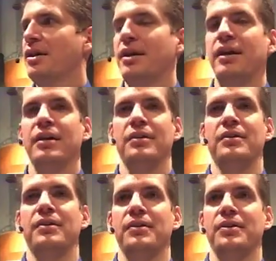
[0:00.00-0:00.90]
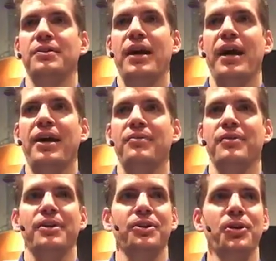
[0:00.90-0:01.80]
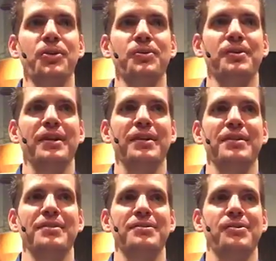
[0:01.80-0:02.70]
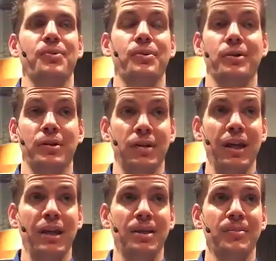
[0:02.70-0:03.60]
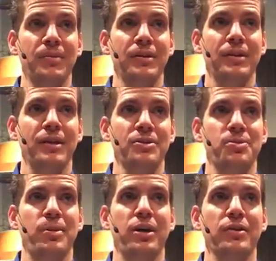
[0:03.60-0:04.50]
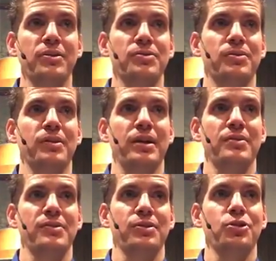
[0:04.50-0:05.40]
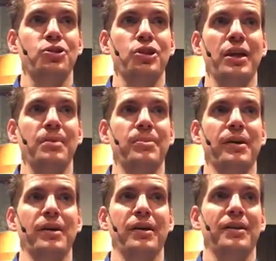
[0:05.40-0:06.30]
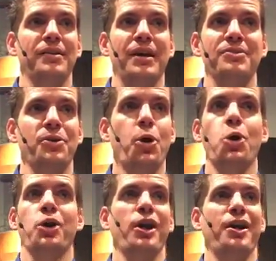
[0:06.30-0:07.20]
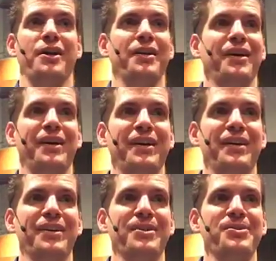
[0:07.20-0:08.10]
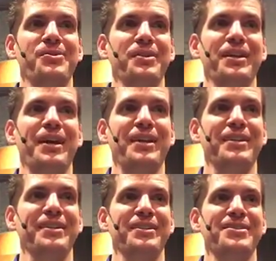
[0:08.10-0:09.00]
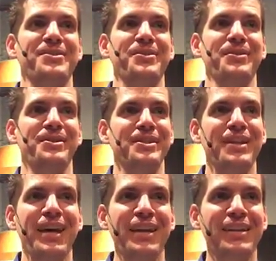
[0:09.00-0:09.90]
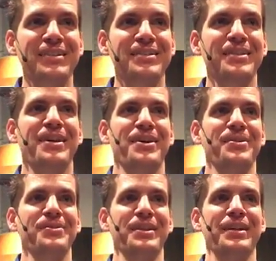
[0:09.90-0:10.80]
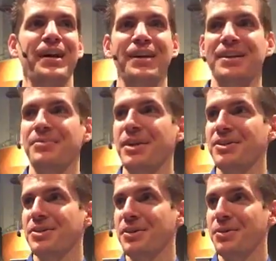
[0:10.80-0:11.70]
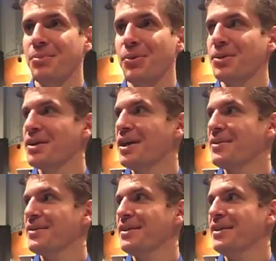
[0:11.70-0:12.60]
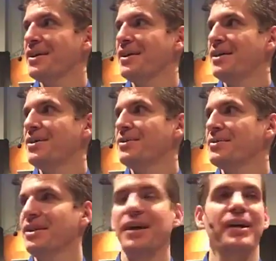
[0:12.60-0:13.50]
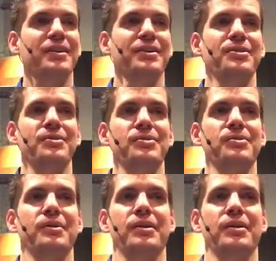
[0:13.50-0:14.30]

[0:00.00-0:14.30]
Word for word: And to have a goat that is, or a lamb that is spotless or that is in good shape, that's all God. Because only God can control their genetics. Only God can make sure they're born healthy. Only God can do